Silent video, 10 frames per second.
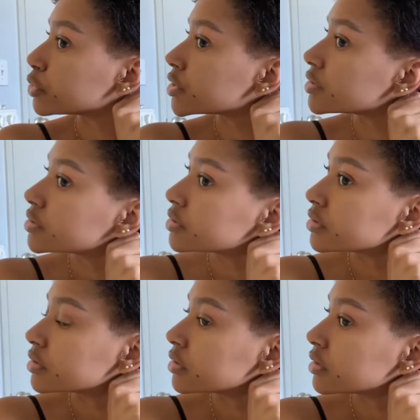
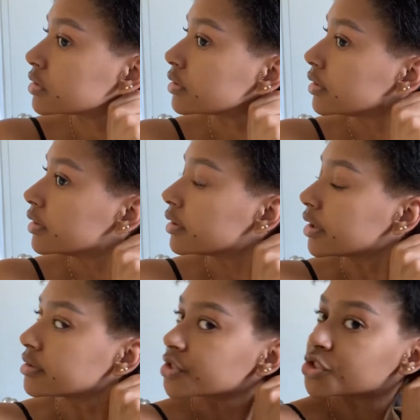And
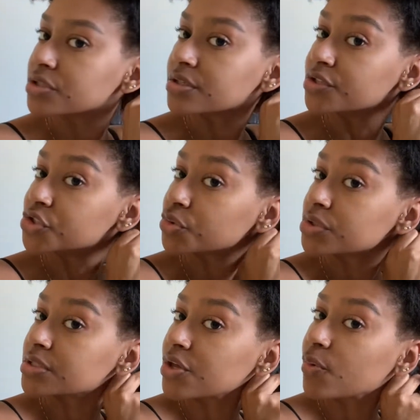this just ensures
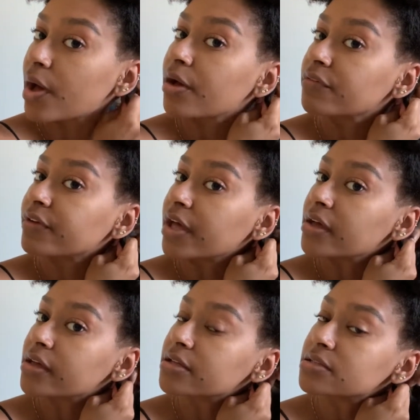that you have a
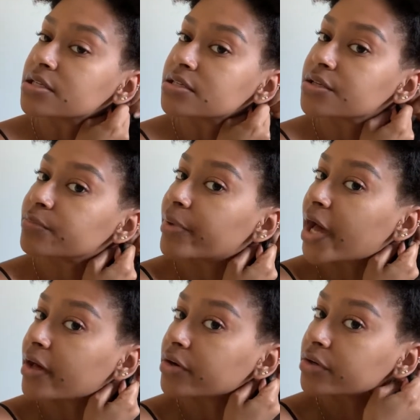consistent
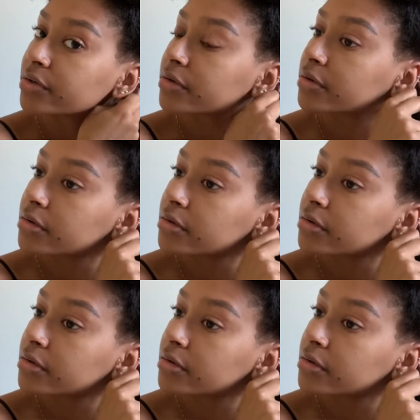pattern